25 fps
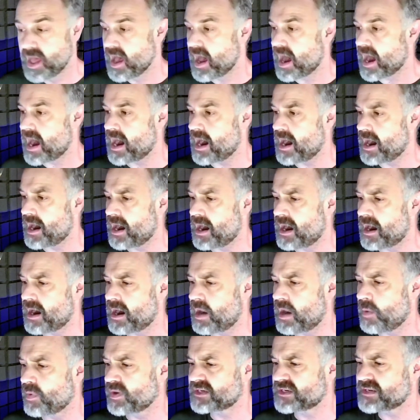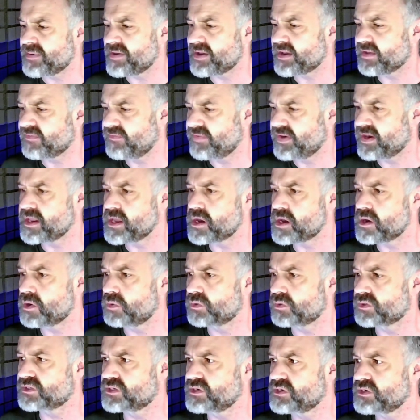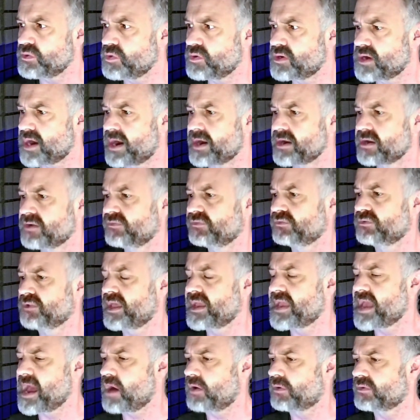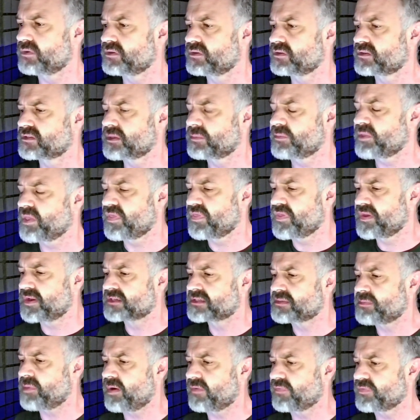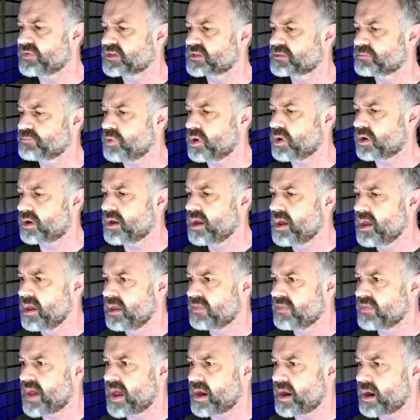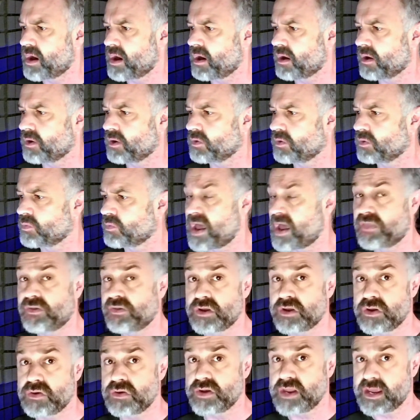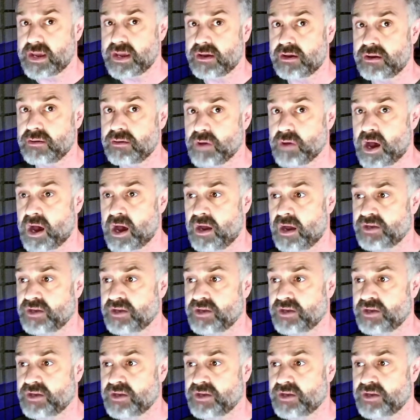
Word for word: Uh, I wanted to make a video to kind of lay out some of the things about this book that are rather unique uh,